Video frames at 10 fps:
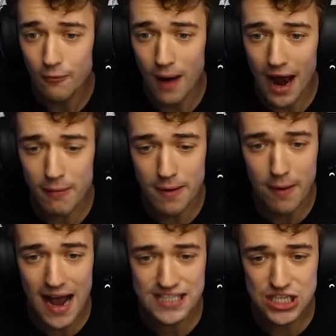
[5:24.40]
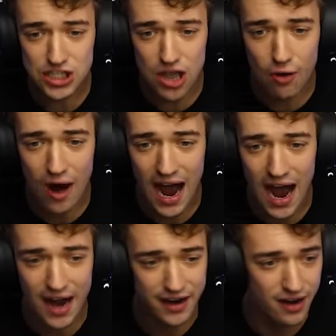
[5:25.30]
Why are we, why is it so
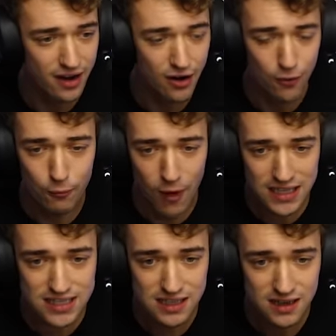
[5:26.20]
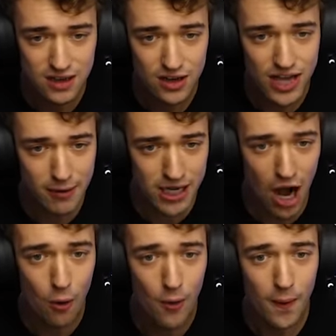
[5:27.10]
hard? What? Here we
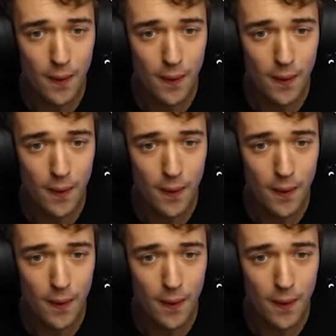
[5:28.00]
go!